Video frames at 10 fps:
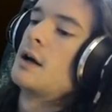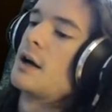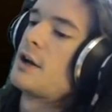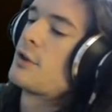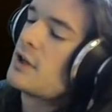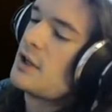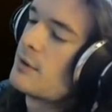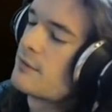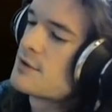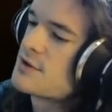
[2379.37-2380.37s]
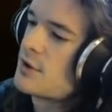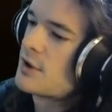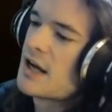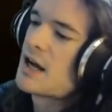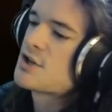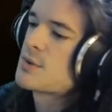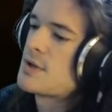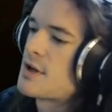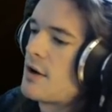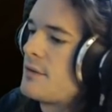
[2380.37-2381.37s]
Another key one for Zerg,
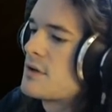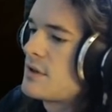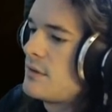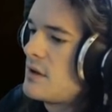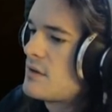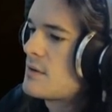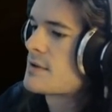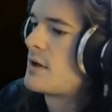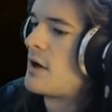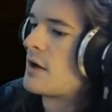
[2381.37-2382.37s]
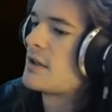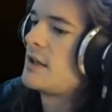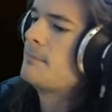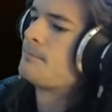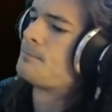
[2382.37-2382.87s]
hatcheries, obviously we need those on a hotkey.